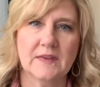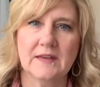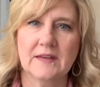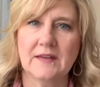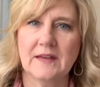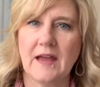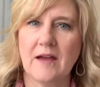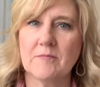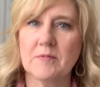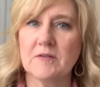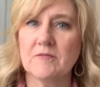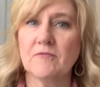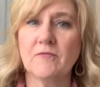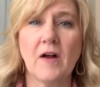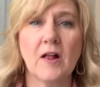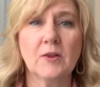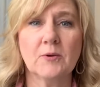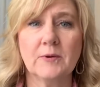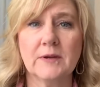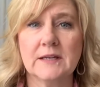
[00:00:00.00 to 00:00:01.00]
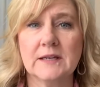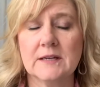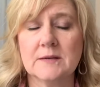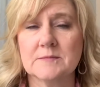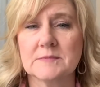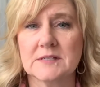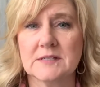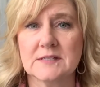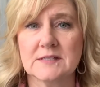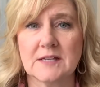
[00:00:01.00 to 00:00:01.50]
have been following him
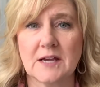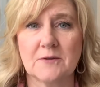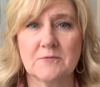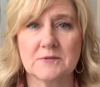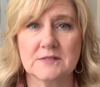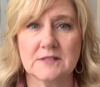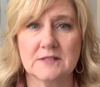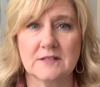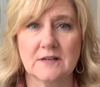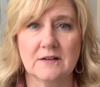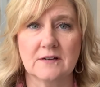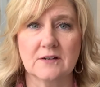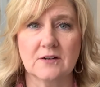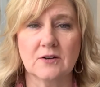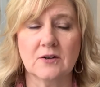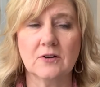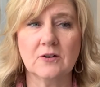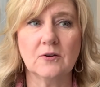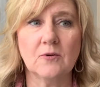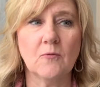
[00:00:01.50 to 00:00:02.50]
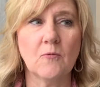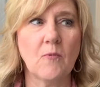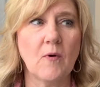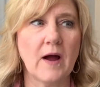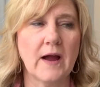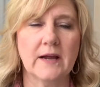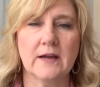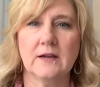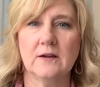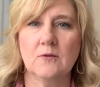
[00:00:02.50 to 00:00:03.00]
since I was a young girl,
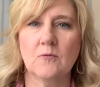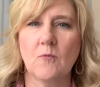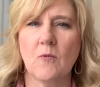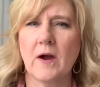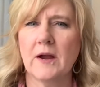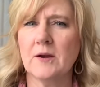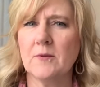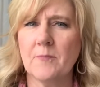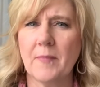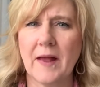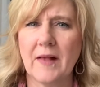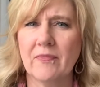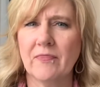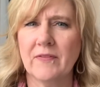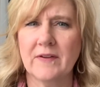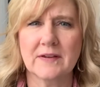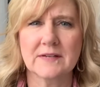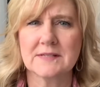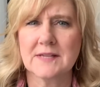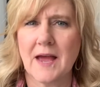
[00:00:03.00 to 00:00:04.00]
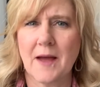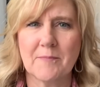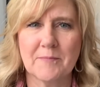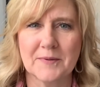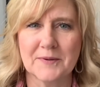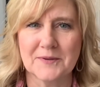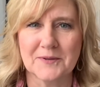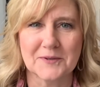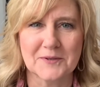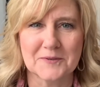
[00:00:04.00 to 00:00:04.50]
why why do bad things
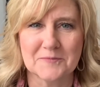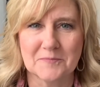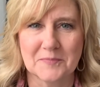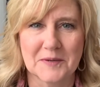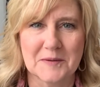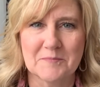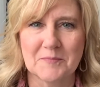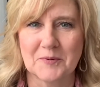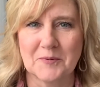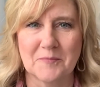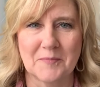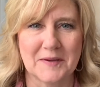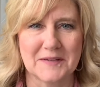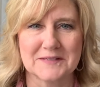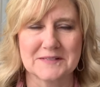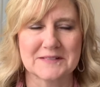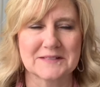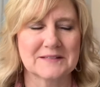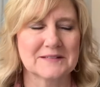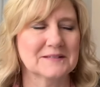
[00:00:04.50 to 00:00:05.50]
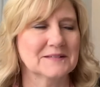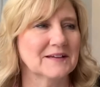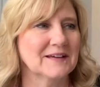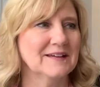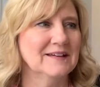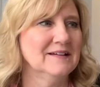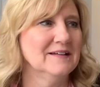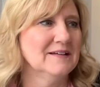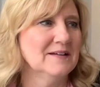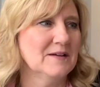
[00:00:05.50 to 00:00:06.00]
happen to good people?
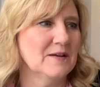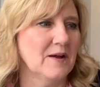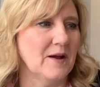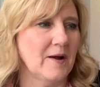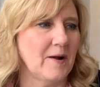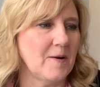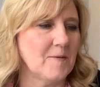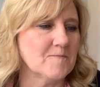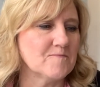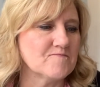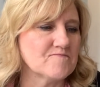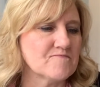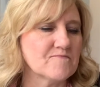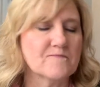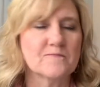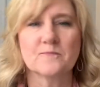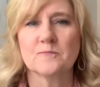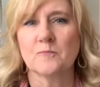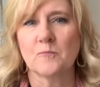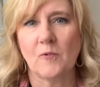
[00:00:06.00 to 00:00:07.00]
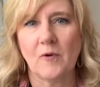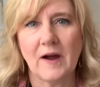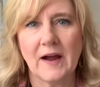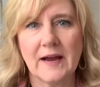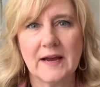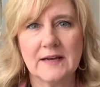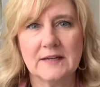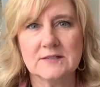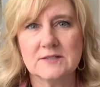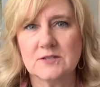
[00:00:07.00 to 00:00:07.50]
Basically, um,
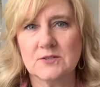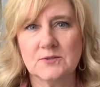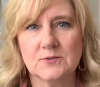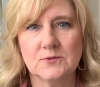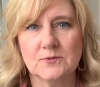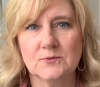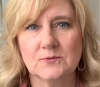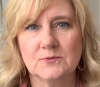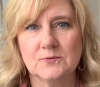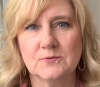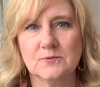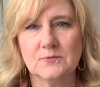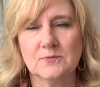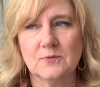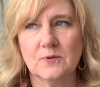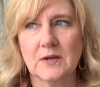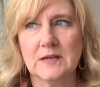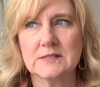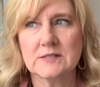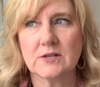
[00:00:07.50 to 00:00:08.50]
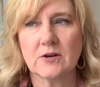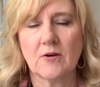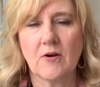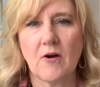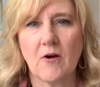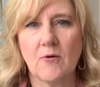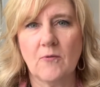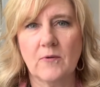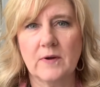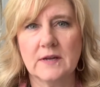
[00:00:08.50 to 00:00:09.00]
why do is there
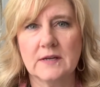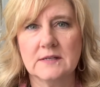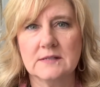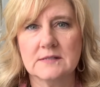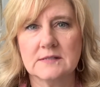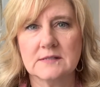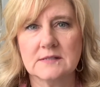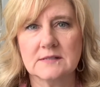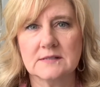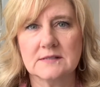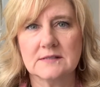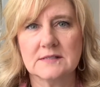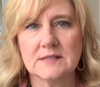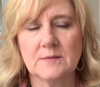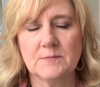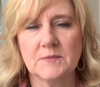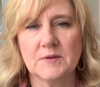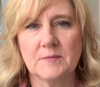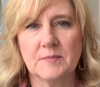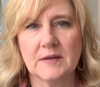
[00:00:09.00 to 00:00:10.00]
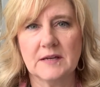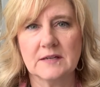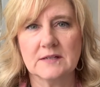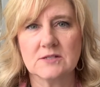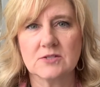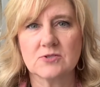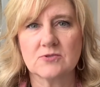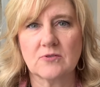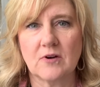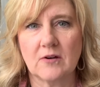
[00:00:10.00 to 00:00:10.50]
always seem to be a
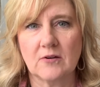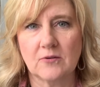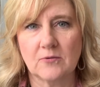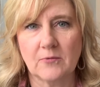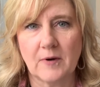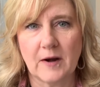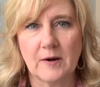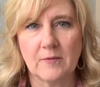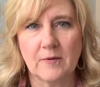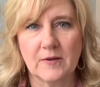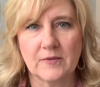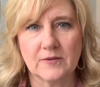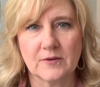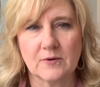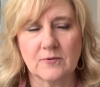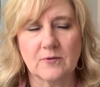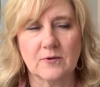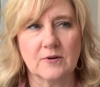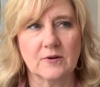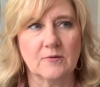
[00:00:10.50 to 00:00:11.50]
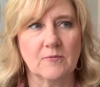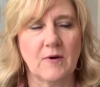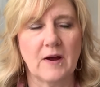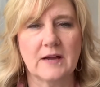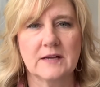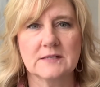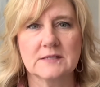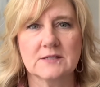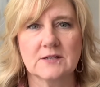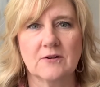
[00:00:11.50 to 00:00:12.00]
struggle right around the corner? Why
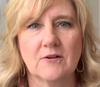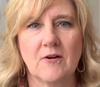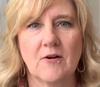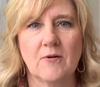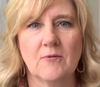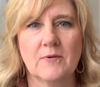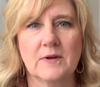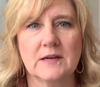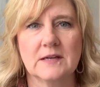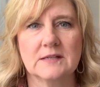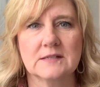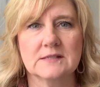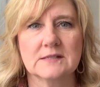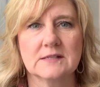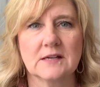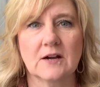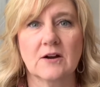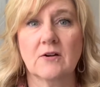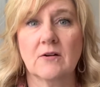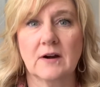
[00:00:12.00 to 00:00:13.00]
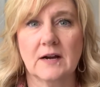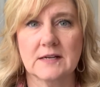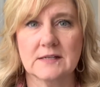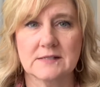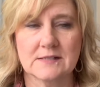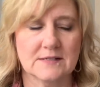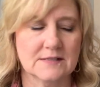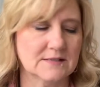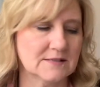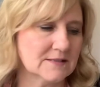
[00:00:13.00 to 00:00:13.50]
is there always a
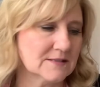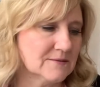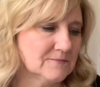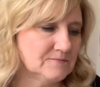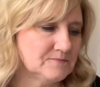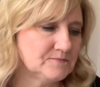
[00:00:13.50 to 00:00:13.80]
crisis?